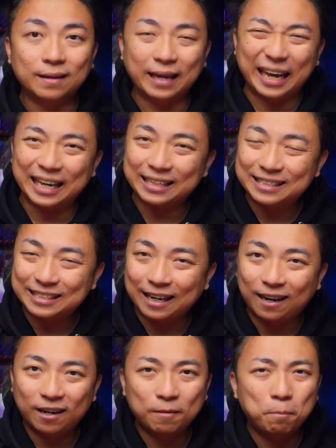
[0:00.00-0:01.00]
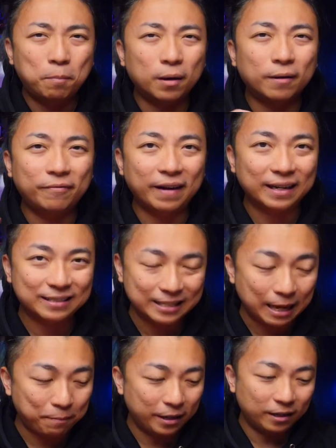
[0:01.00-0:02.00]
A star, perfect
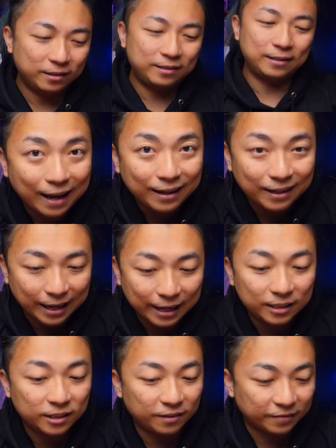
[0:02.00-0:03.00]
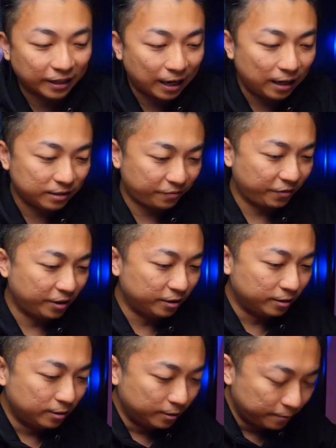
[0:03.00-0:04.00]
snappiness. And the edges of the cards feel